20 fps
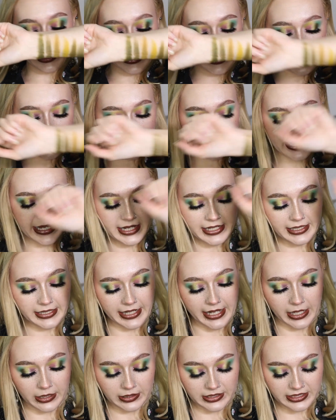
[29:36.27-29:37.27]
And
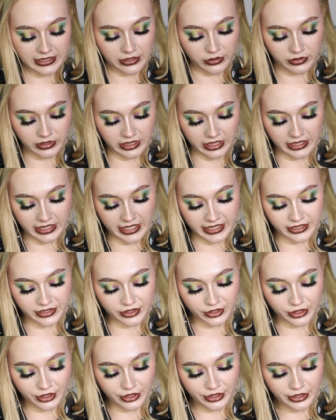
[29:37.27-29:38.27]
now let's do
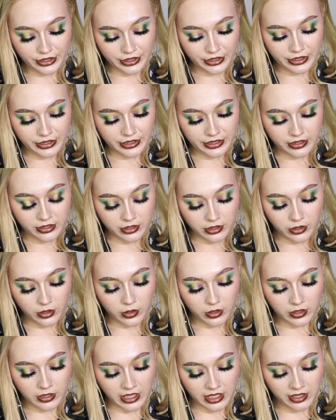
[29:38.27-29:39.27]
Sungazer.
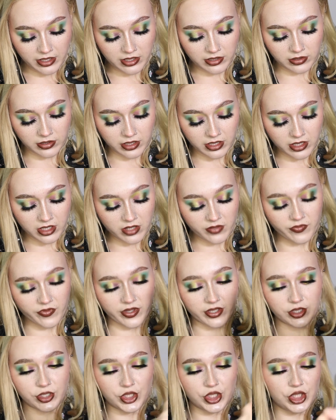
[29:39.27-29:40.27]
Oh, I love
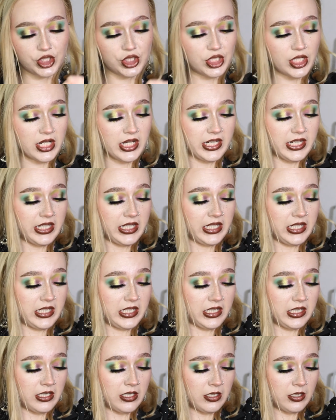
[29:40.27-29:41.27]
the
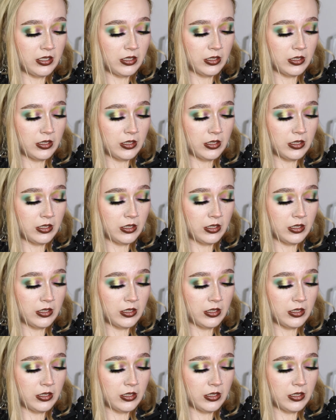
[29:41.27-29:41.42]
shade.